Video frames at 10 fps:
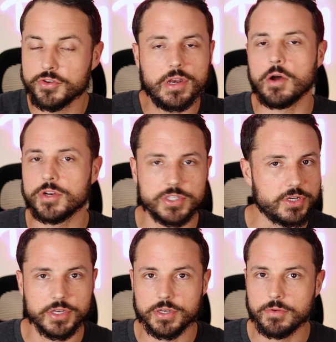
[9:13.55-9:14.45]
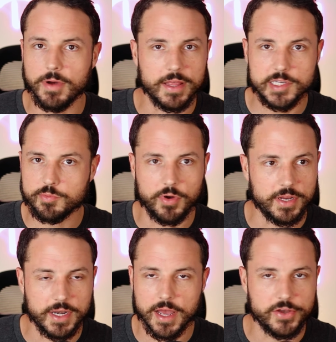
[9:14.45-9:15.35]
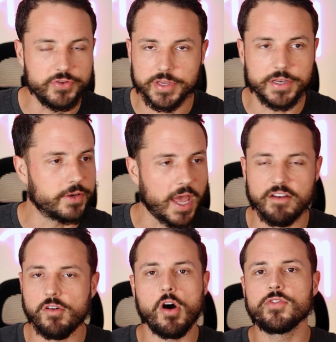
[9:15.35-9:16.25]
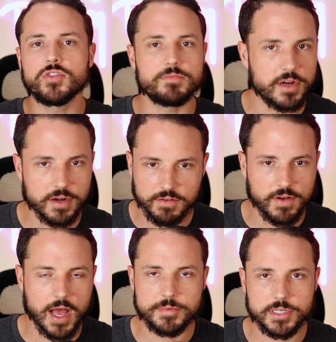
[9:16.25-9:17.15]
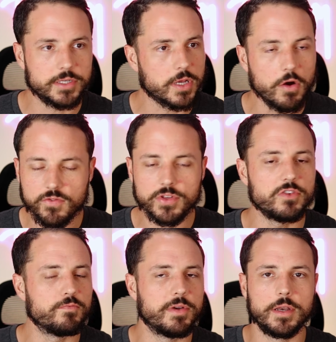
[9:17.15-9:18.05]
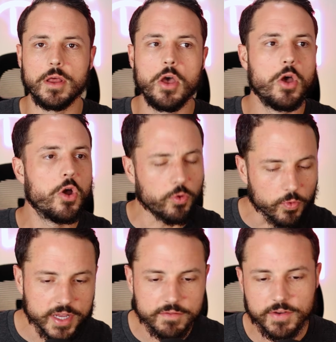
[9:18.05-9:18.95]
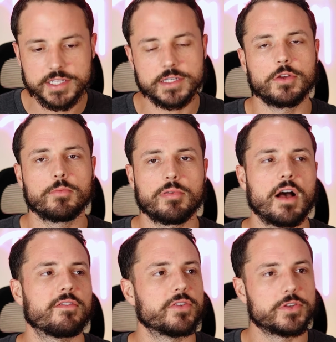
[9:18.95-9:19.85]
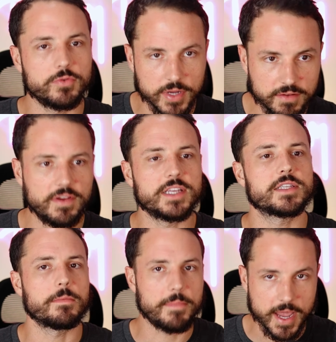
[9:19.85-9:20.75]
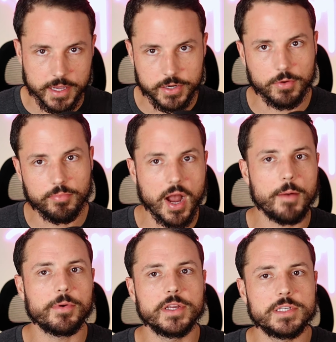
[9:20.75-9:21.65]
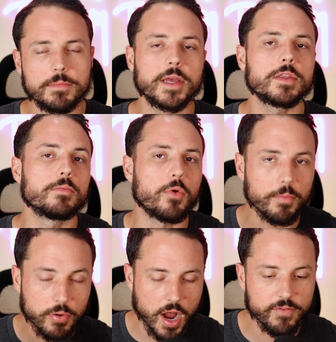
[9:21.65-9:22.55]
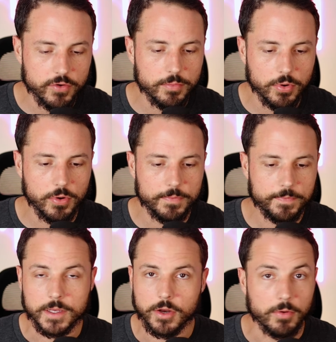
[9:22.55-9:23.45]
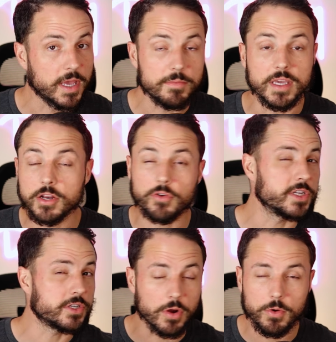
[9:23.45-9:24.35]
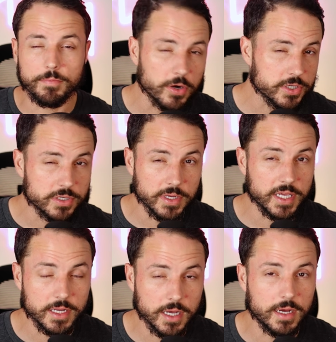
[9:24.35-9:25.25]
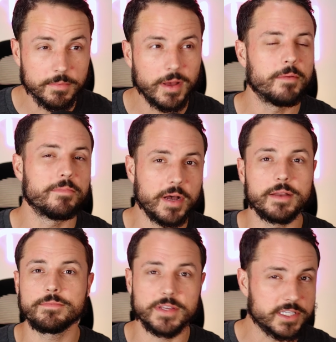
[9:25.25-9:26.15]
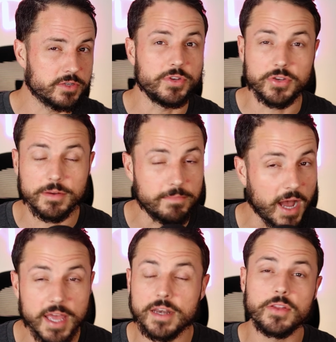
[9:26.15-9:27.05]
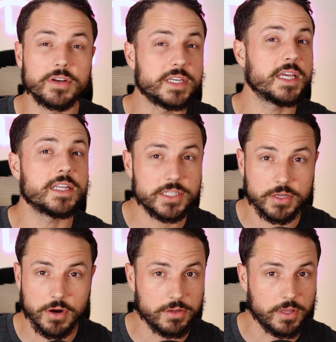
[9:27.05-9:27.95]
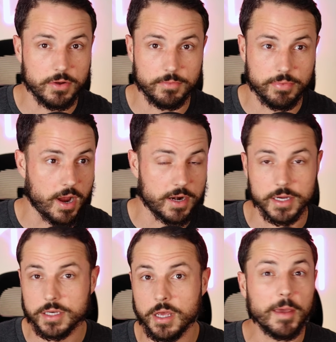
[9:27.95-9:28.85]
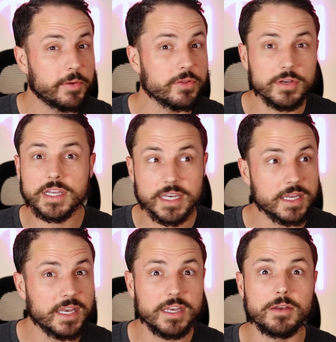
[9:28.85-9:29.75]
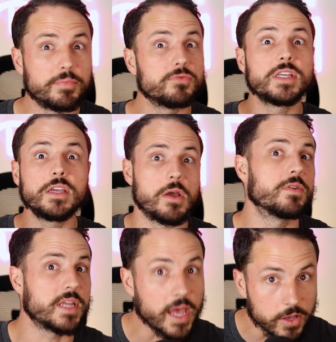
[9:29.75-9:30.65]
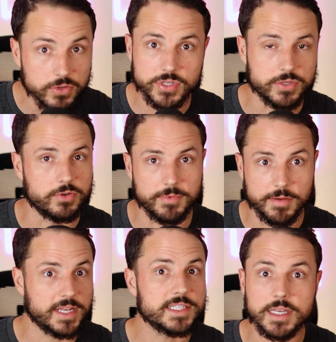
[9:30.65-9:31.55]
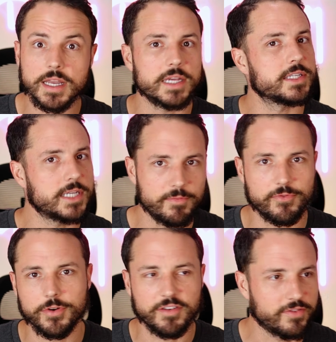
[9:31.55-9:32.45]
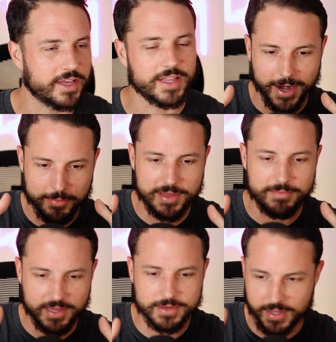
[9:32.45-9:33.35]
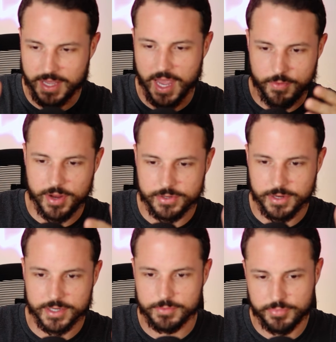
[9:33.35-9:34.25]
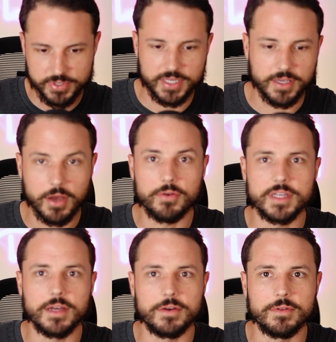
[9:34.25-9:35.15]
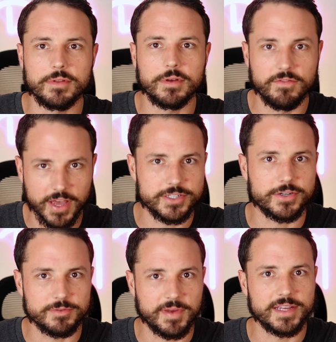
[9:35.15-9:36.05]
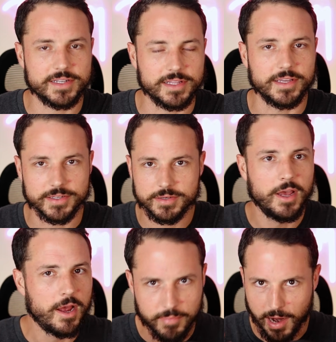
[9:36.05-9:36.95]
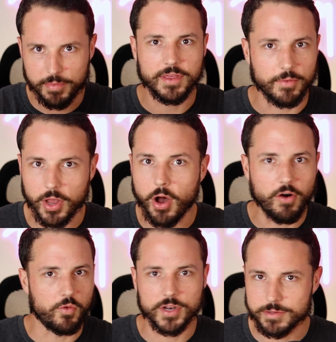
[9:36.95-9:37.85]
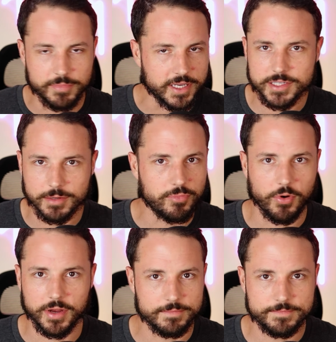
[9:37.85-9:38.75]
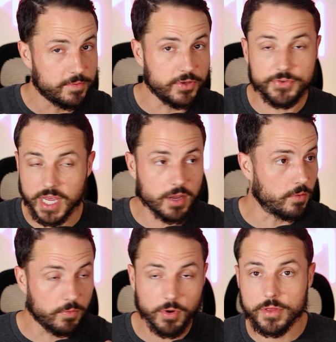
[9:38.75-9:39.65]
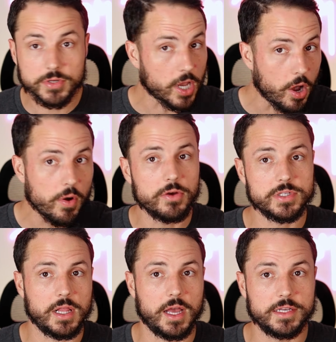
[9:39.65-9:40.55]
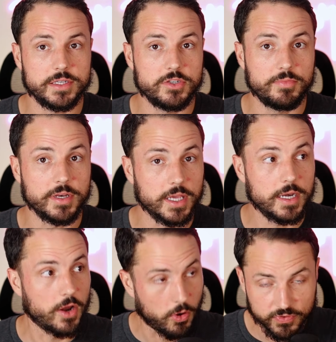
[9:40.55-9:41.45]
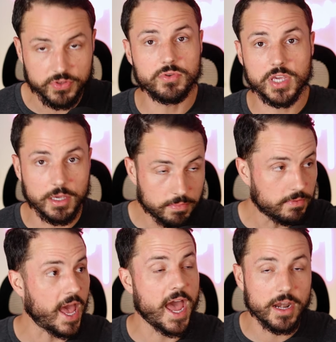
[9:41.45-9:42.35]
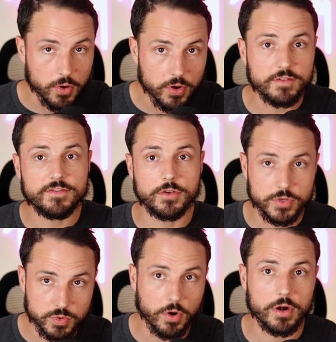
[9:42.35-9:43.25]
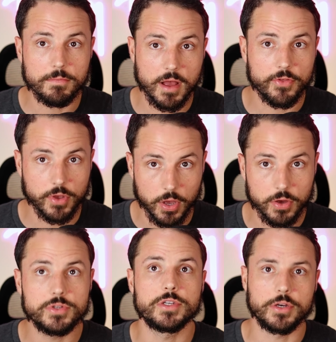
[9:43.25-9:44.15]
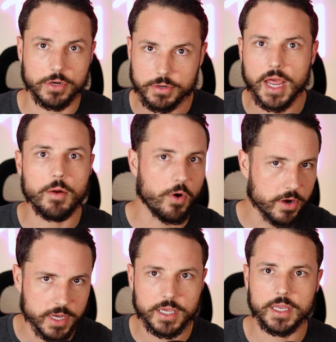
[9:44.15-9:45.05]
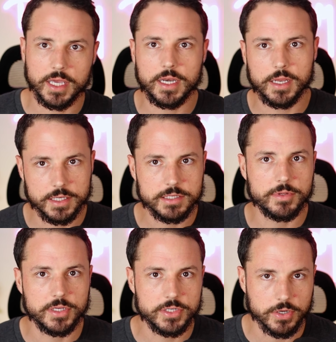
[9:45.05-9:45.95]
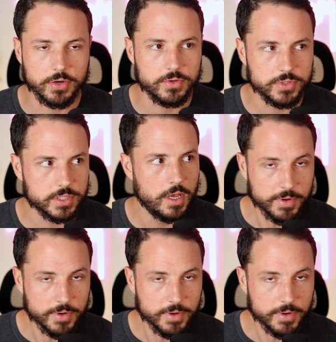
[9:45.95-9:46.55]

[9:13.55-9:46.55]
you know what you can do by this point now. You can have all these myriad of options. Hopefully you've been reinvesting your profits, reinvest them back into your properties to make them more profitable, maybe increase your own personal income. But this is when you could buy another DSCR loan product. Maybe you're looking to get into boutique hotels soon. Maybe that's the next step for you. I feel like Airbnbs are the gateway drug to boutique hotel investors, basically, is probably that we all want to be at some point. Maybe you take one of those co-host clients that you've been getting. Hopefully you keep adding on a few as word of mouth goes and you're networking and getting in some of these circles.